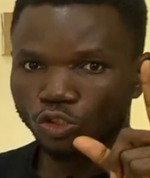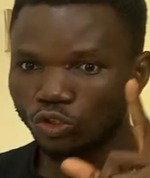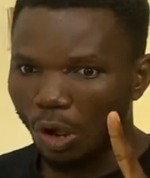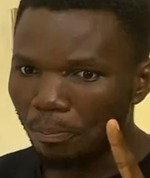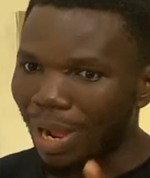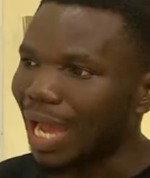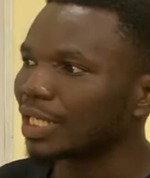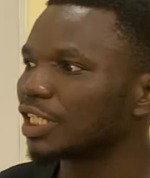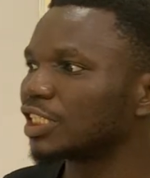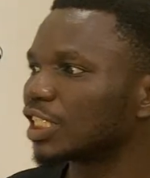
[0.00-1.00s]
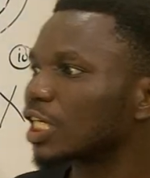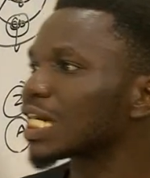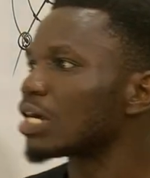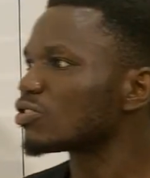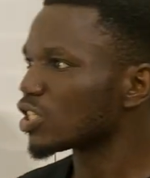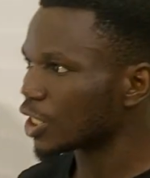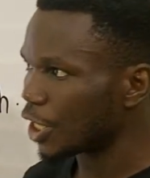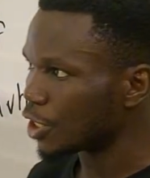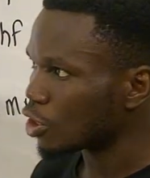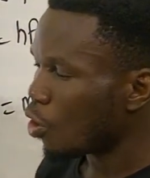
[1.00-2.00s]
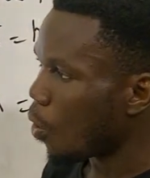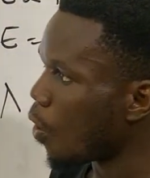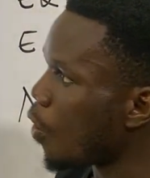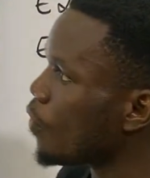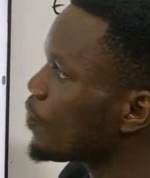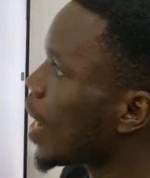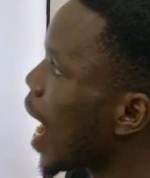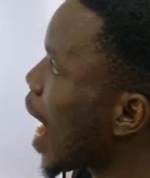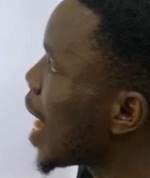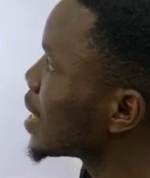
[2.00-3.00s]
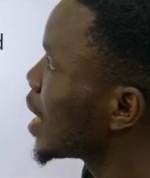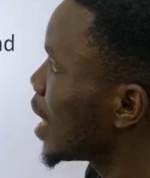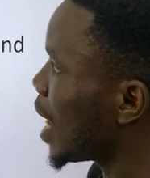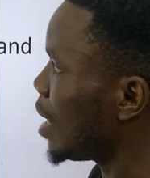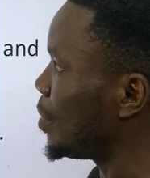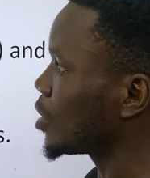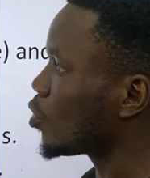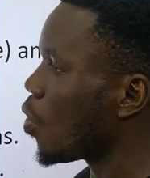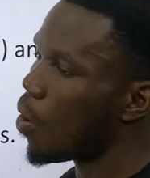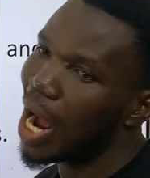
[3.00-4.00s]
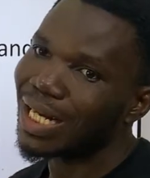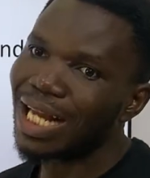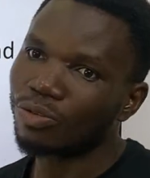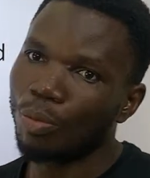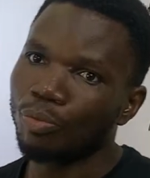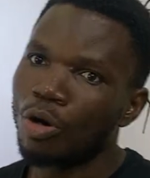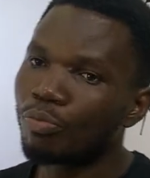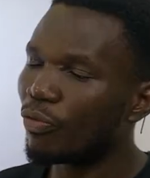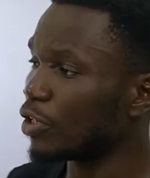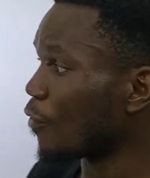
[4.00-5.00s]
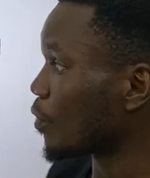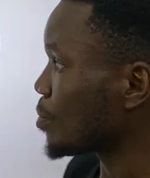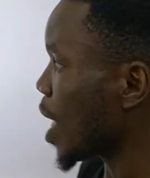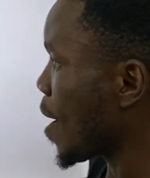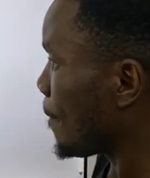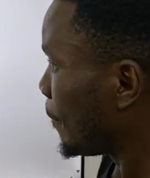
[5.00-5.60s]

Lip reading: number in the ground state of an element or an atom. Moving on from there,